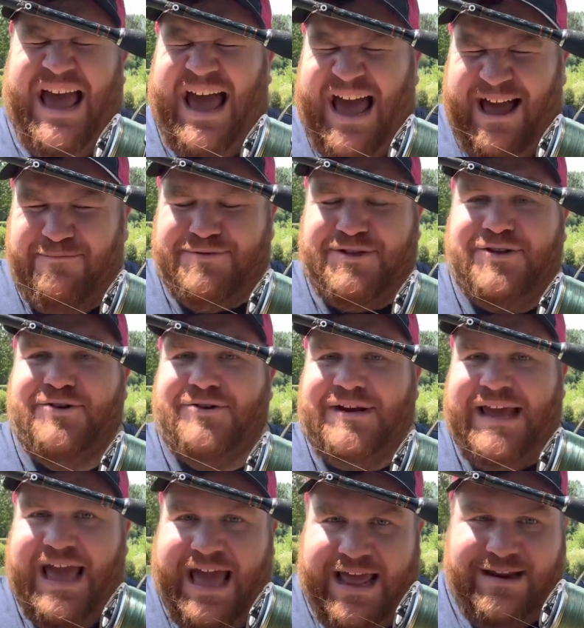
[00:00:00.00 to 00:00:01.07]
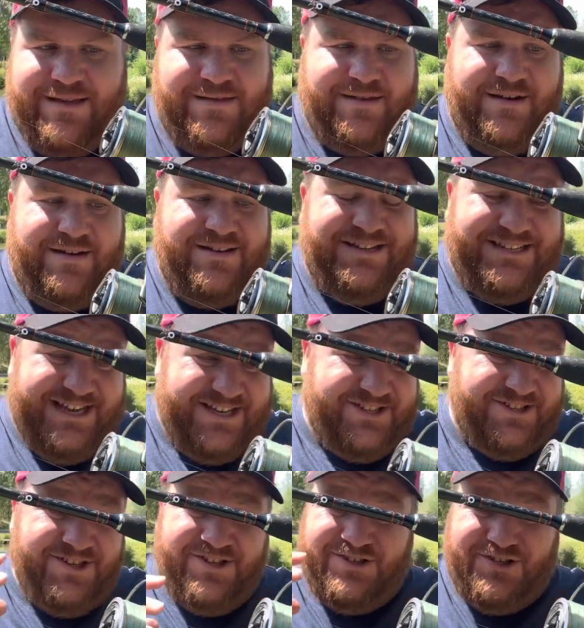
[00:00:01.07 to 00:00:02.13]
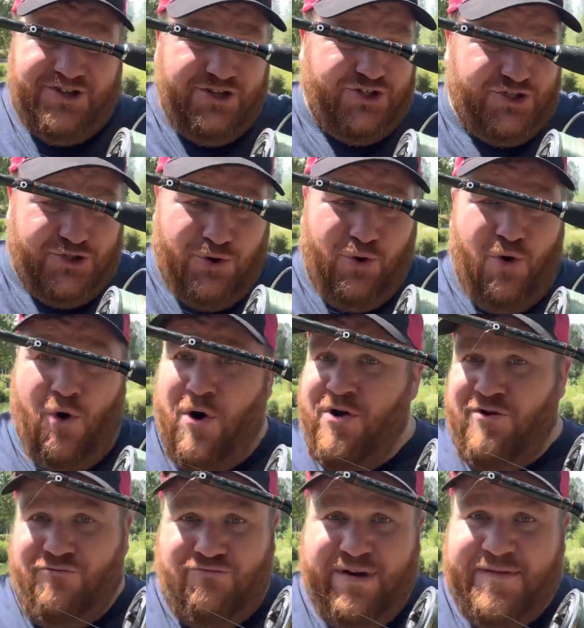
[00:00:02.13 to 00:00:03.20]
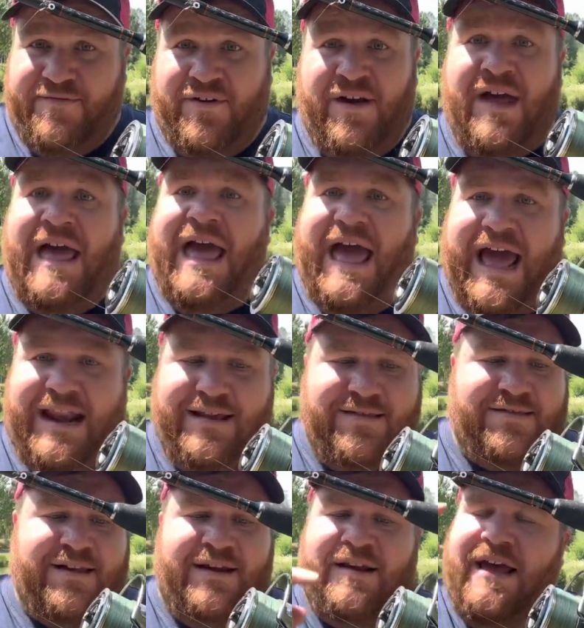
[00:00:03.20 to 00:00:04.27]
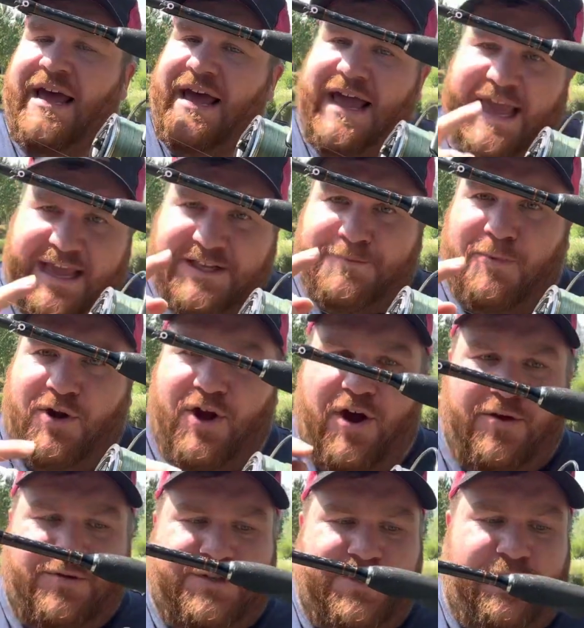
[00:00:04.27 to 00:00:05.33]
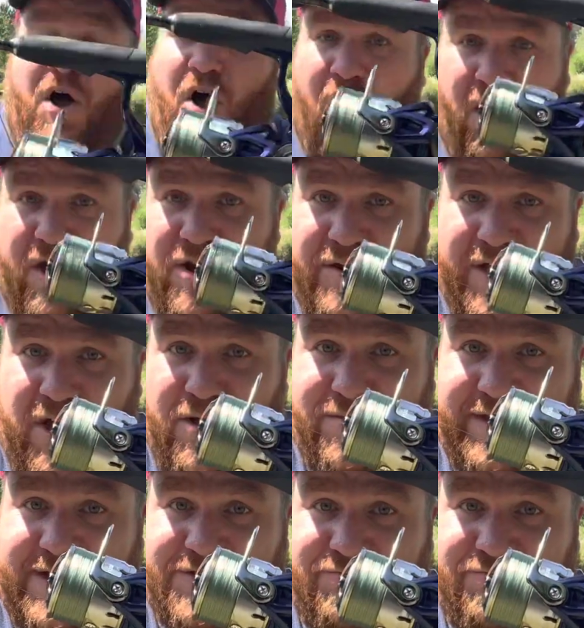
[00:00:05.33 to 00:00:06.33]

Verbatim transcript: absolutely anything. Distance, short, river, anything. It's my go-to. I only own these